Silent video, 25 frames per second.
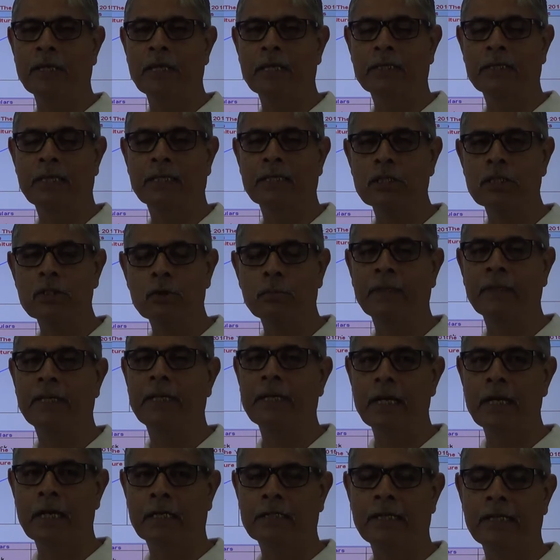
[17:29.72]
that is to be
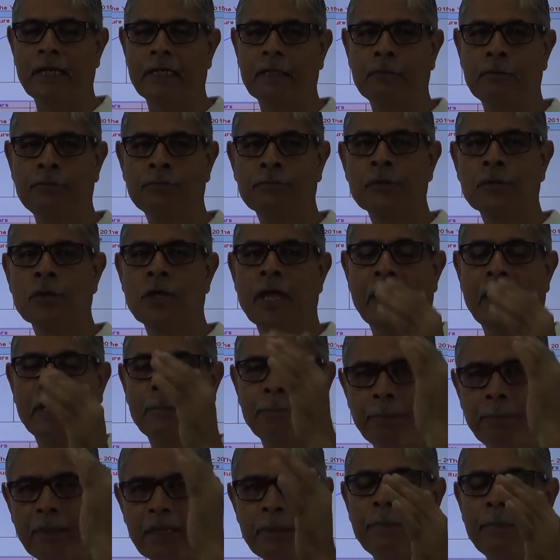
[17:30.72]
deducted and
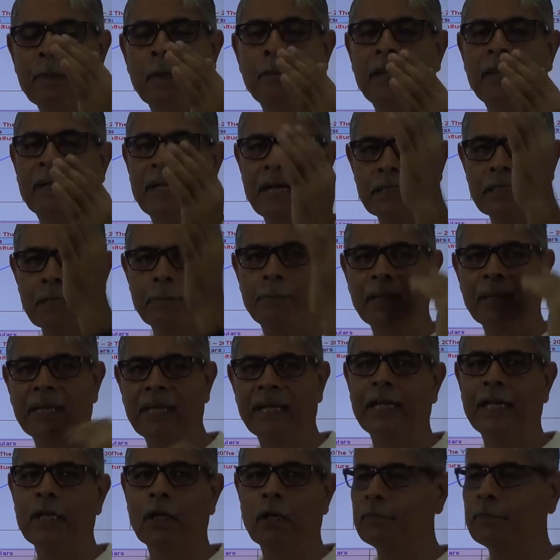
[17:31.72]
prepayment at the
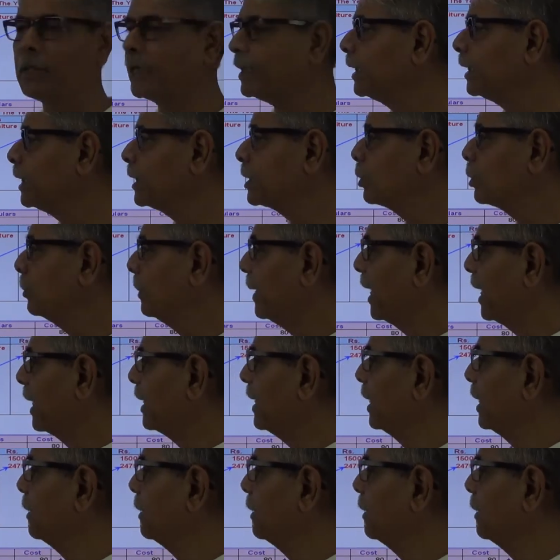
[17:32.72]
beginning of the year is to be added.